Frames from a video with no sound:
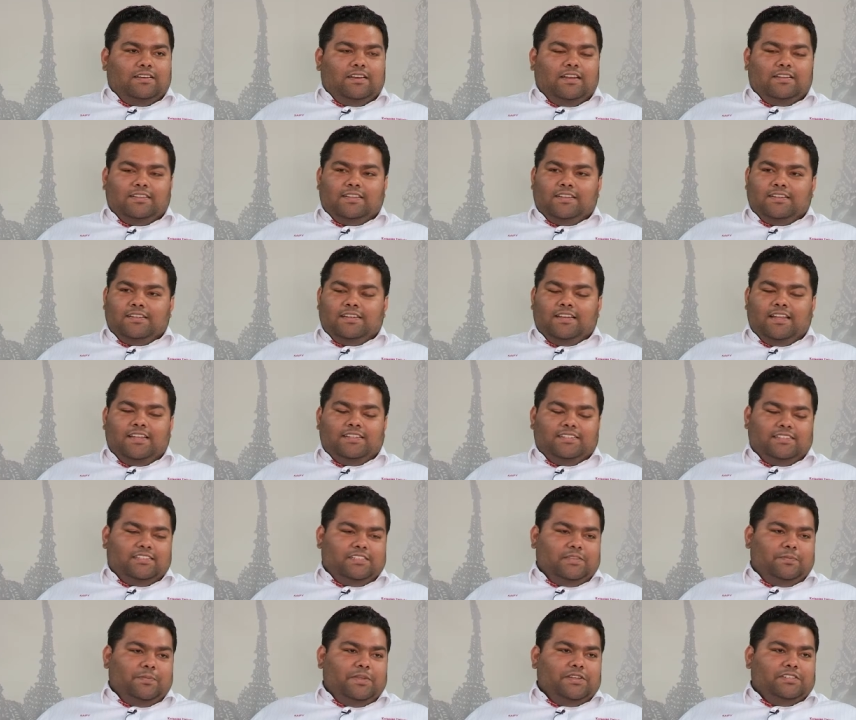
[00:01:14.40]
Kelantan Delights,
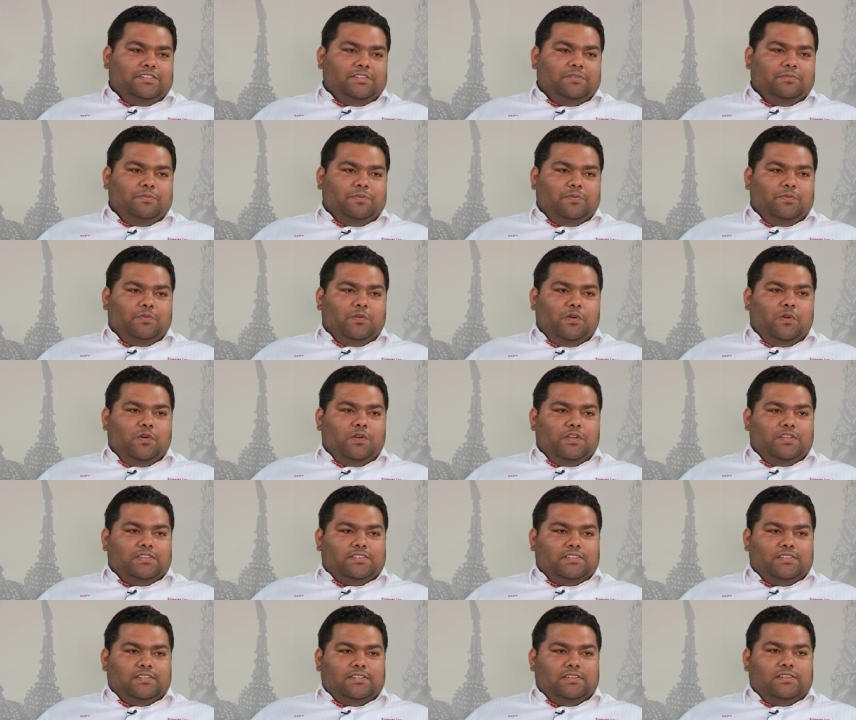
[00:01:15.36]
as I mentioned before,
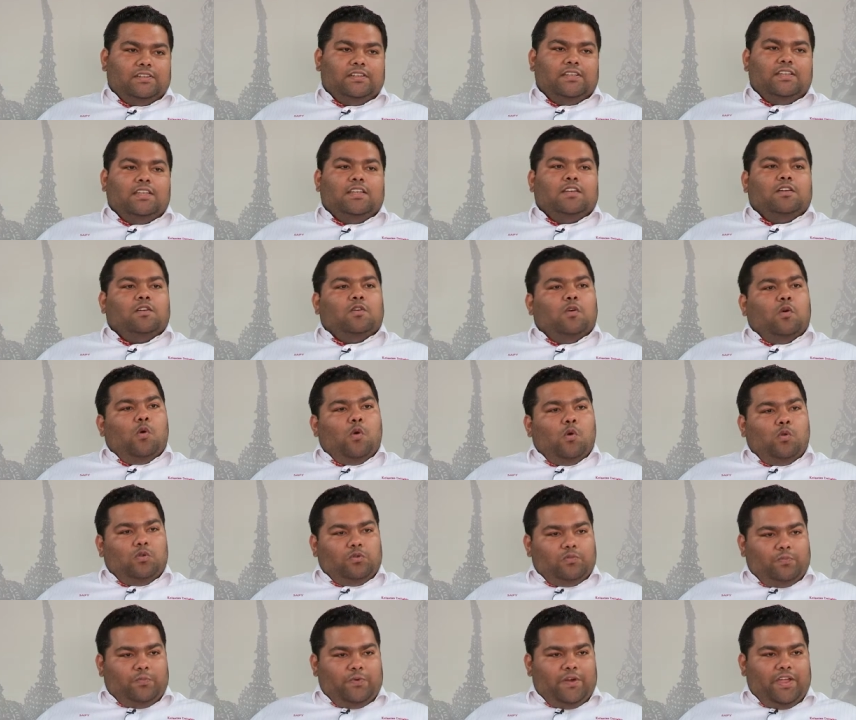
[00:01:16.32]
is a
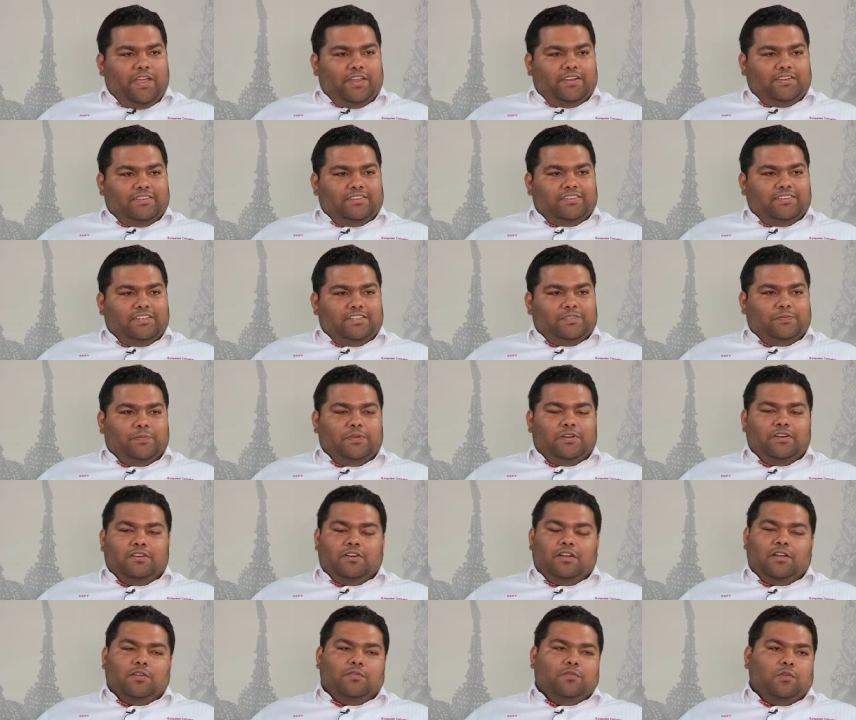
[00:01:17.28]
old brand. It's been
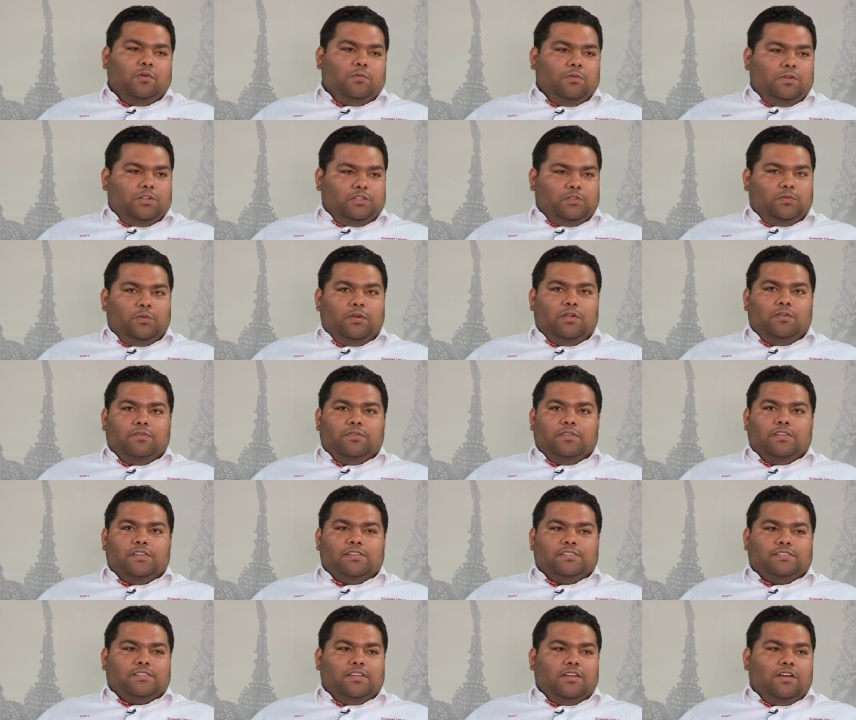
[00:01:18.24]
around for about 12
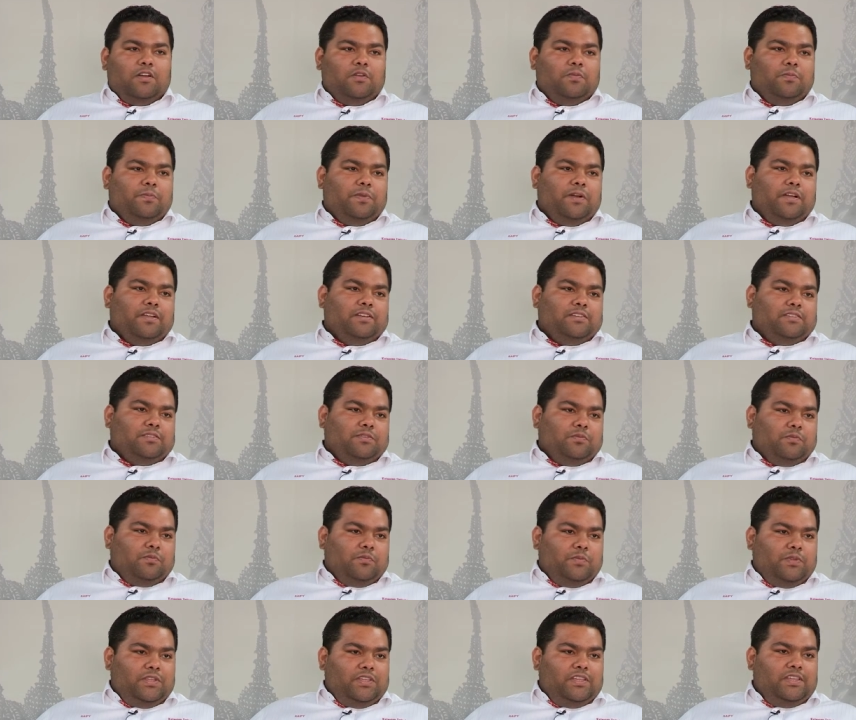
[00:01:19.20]
years now, but
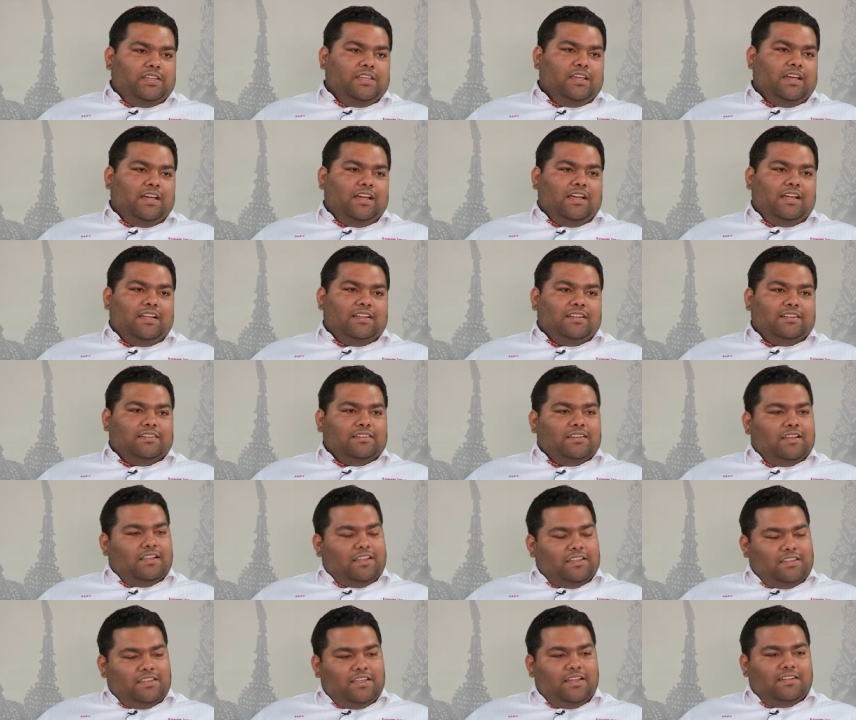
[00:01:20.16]
we are
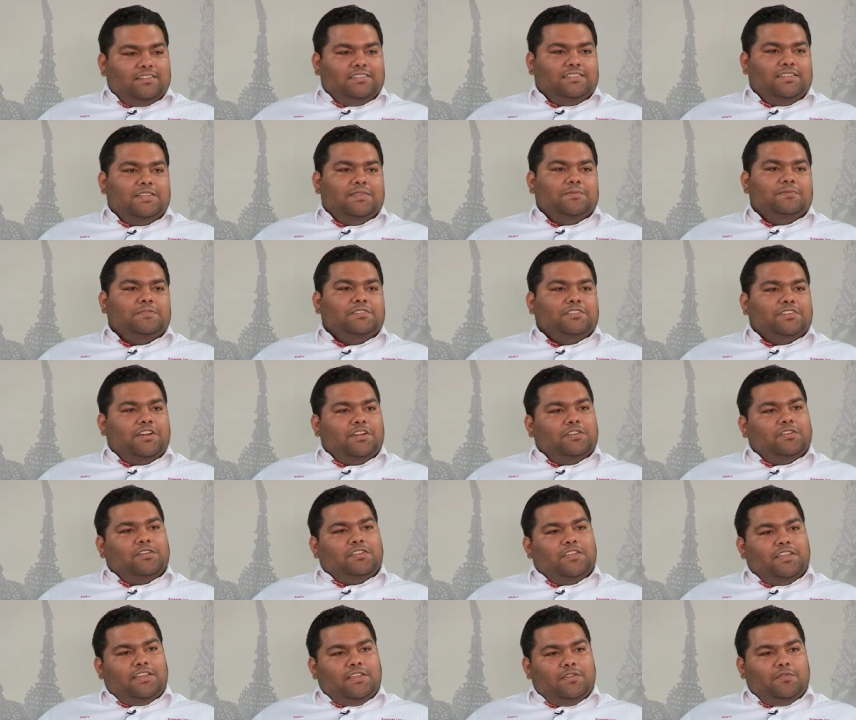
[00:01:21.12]
a young team trying
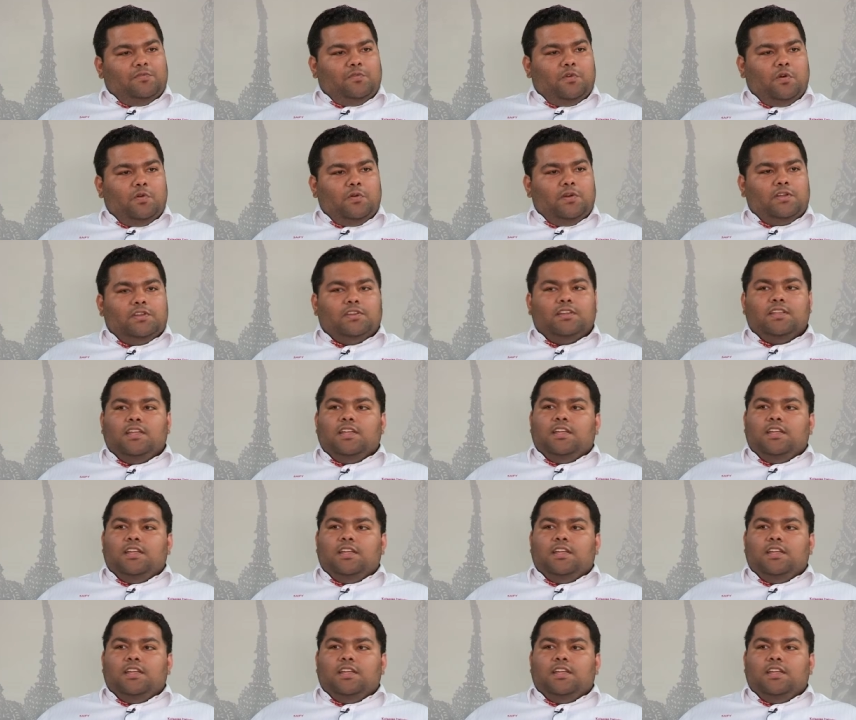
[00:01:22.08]
to take it forward,